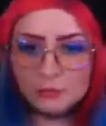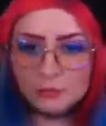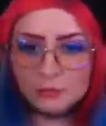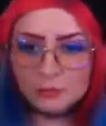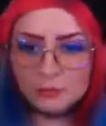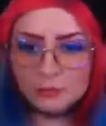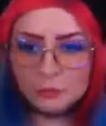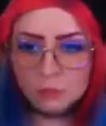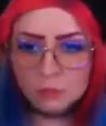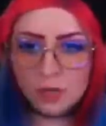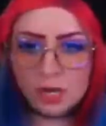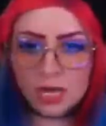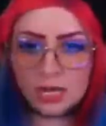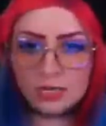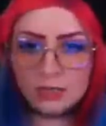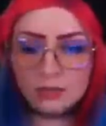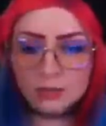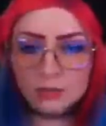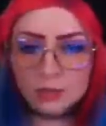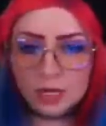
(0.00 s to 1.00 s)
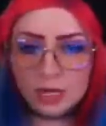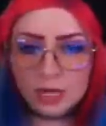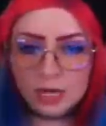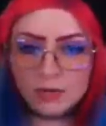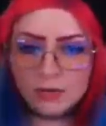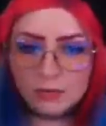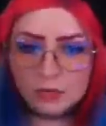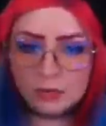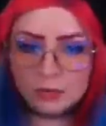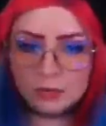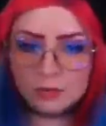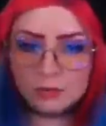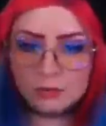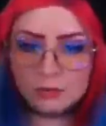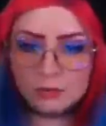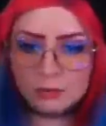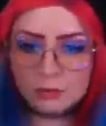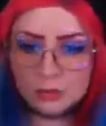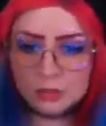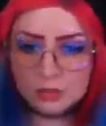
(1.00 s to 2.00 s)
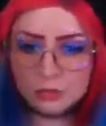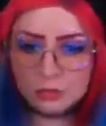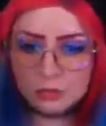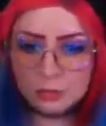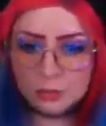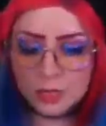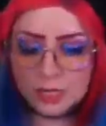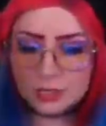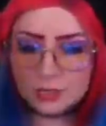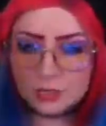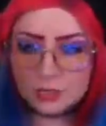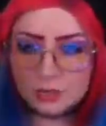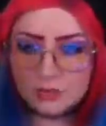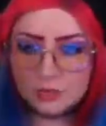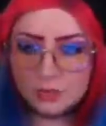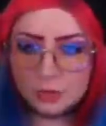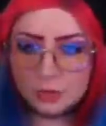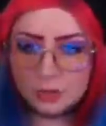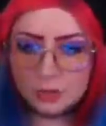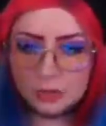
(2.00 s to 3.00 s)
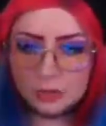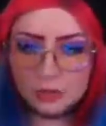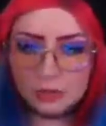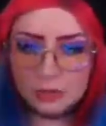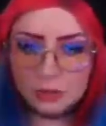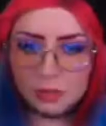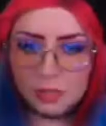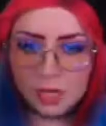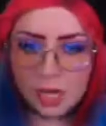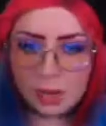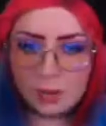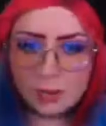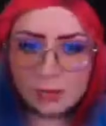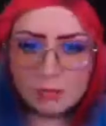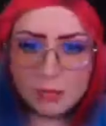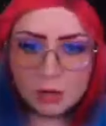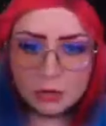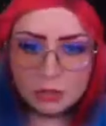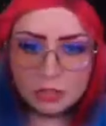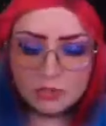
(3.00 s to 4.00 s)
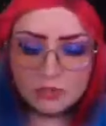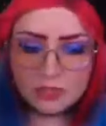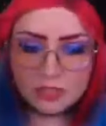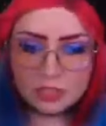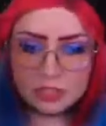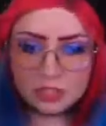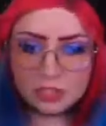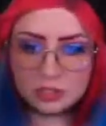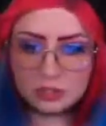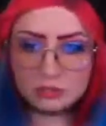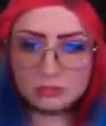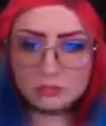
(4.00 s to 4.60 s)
when I have the mental capacity for it. I mean, most of it's just